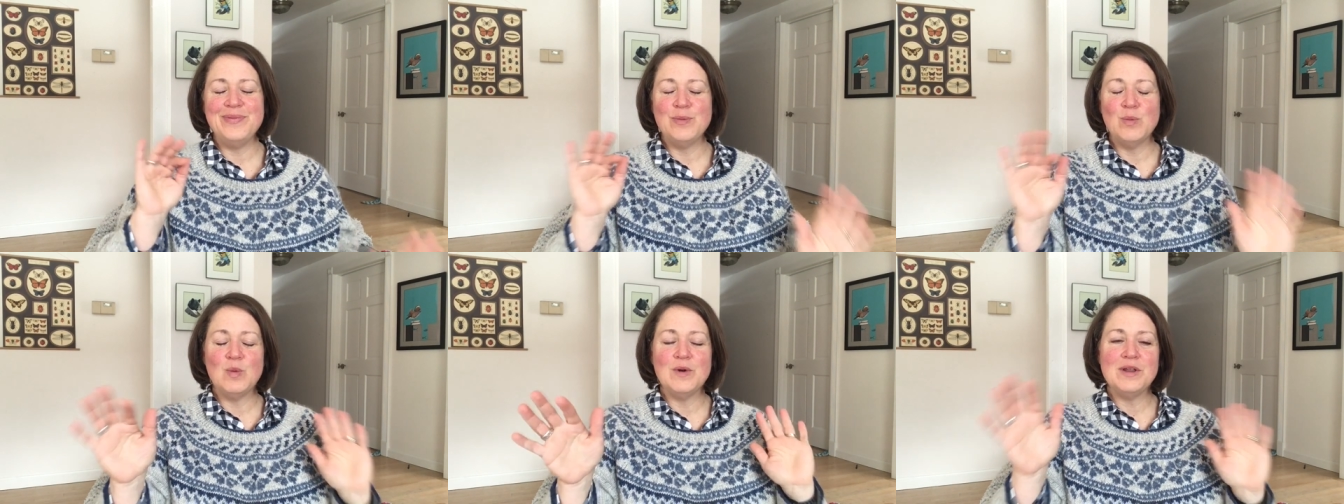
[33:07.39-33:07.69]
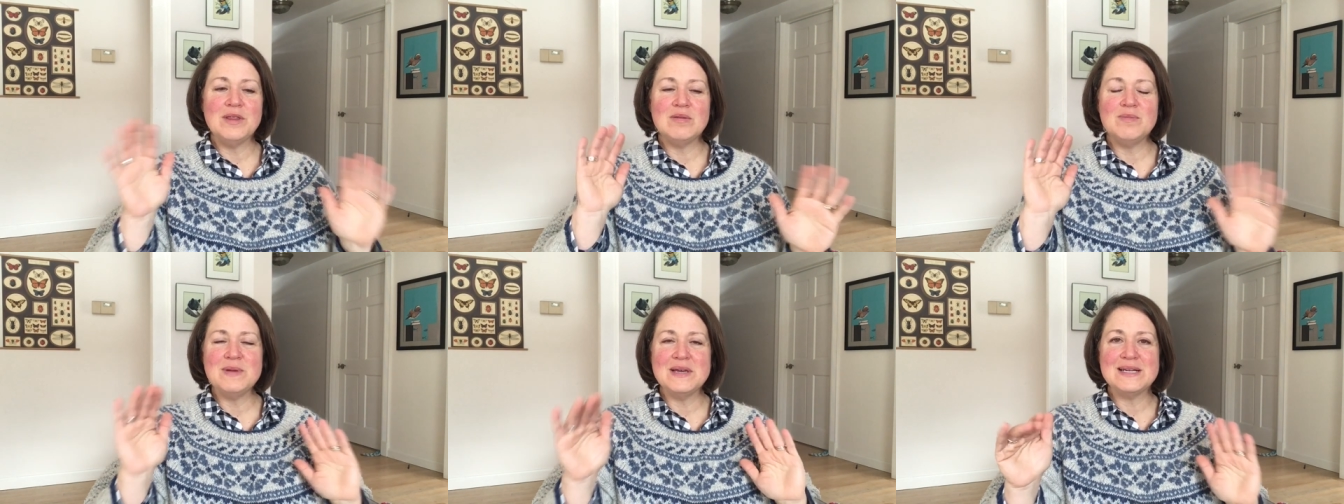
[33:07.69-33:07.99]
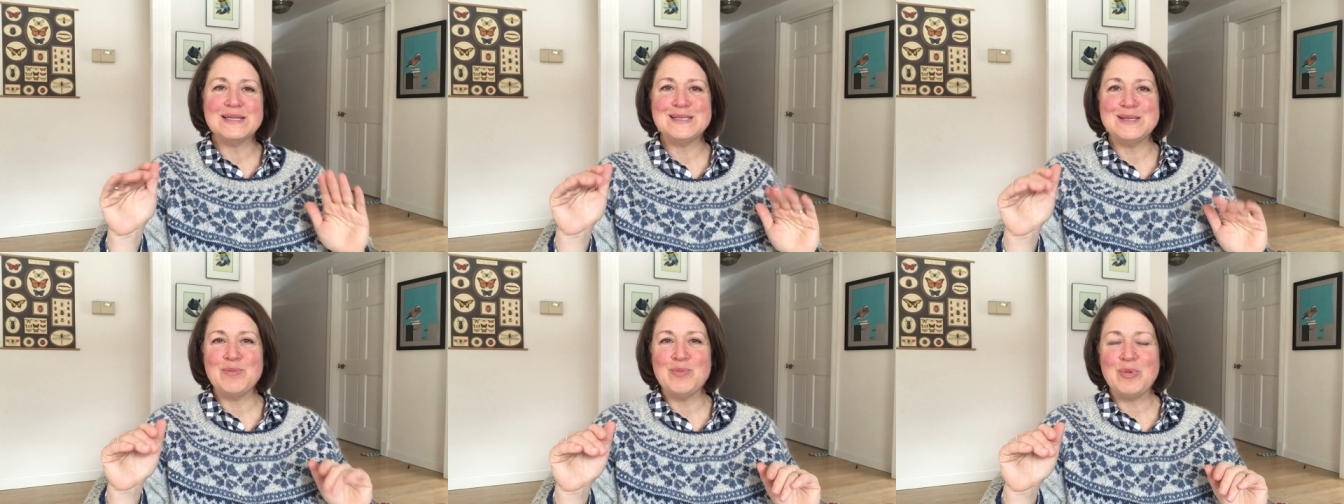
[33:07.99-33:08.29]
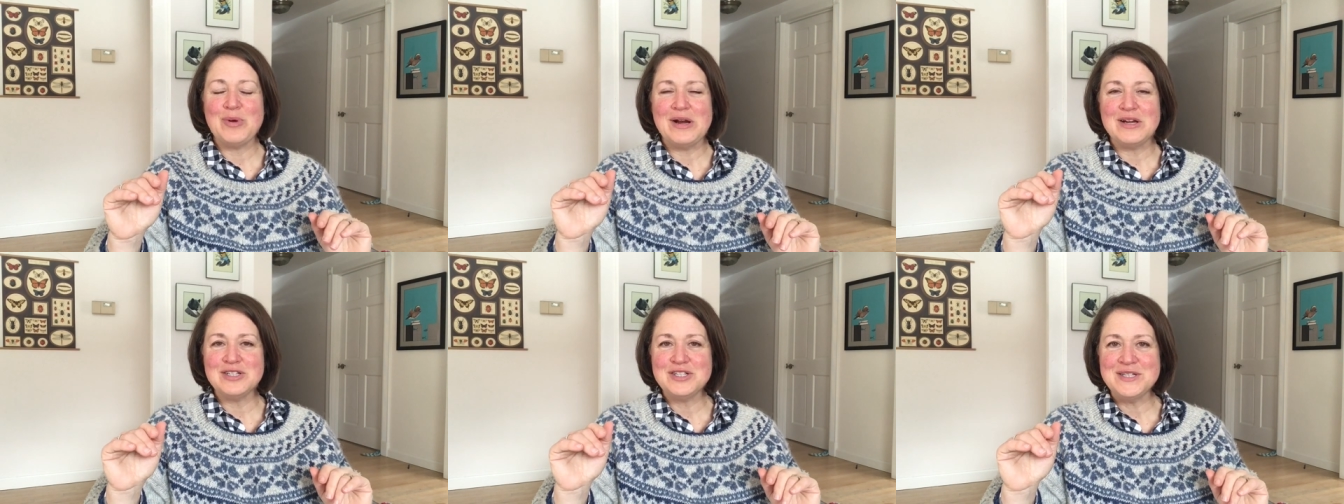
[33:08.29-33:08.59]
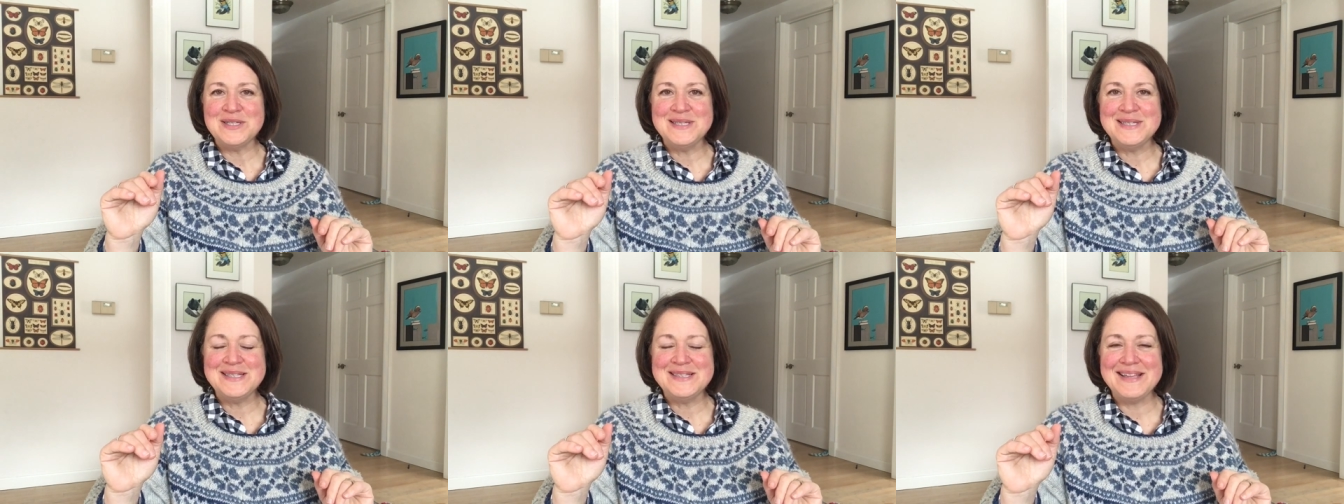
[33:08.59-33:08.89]
One of the biggest
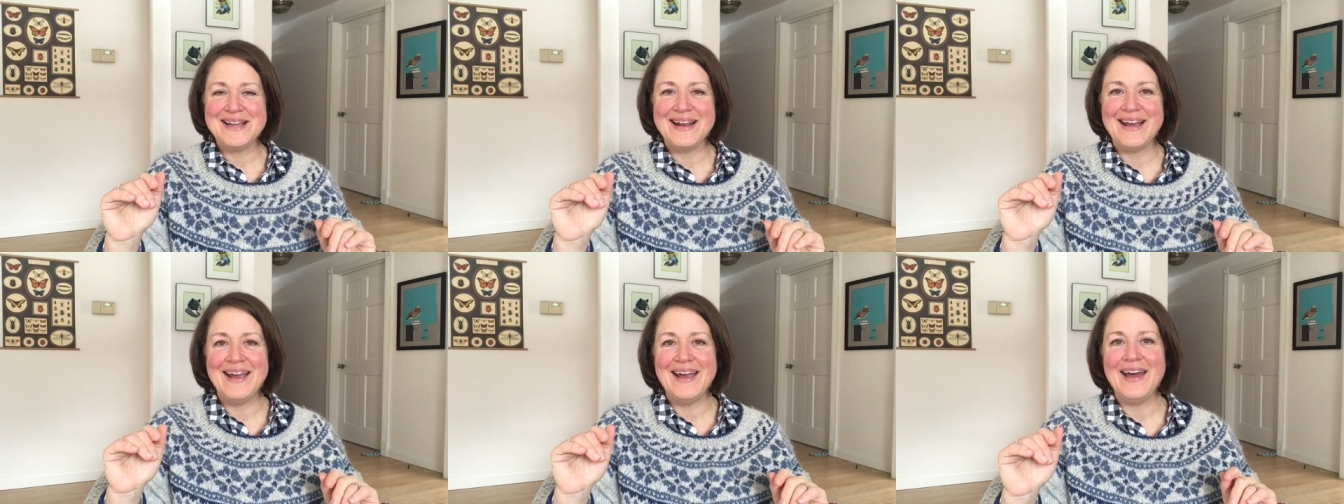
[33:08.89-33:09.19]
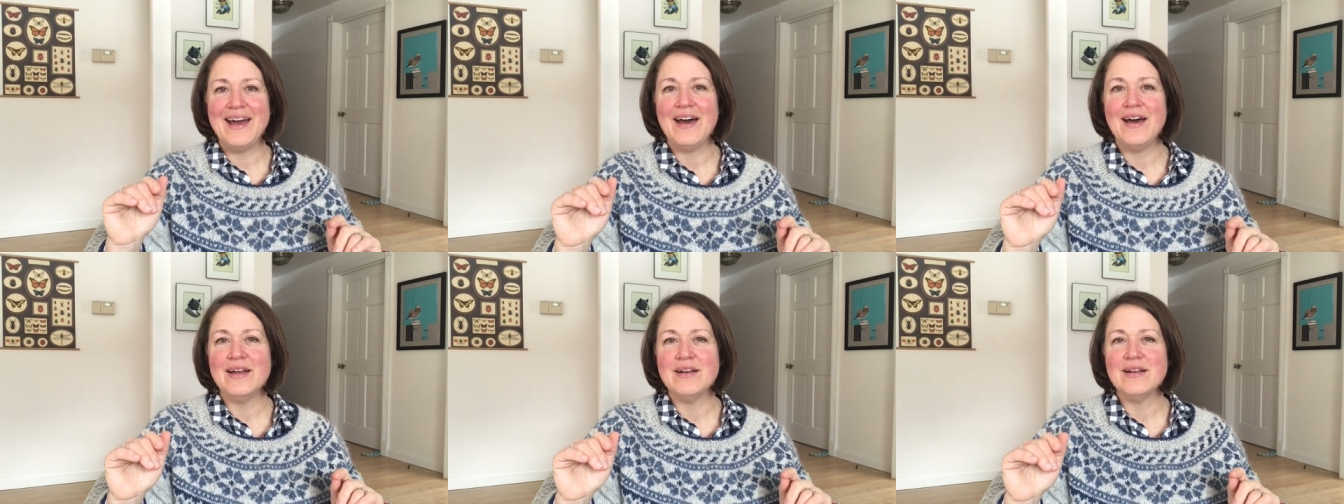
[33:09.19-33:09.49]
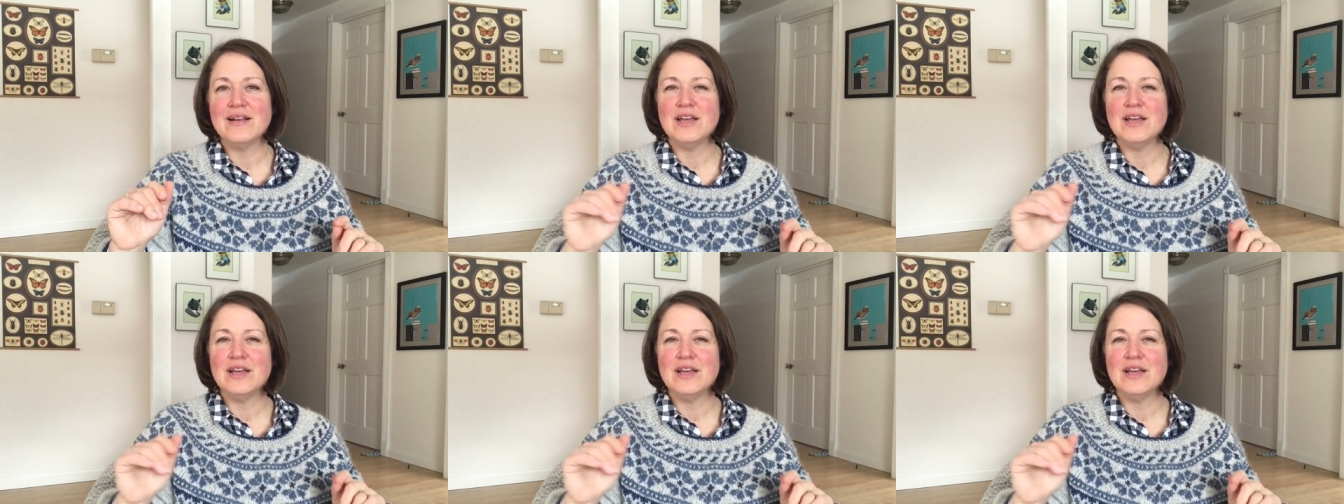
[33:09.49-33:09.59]
impressions that I had,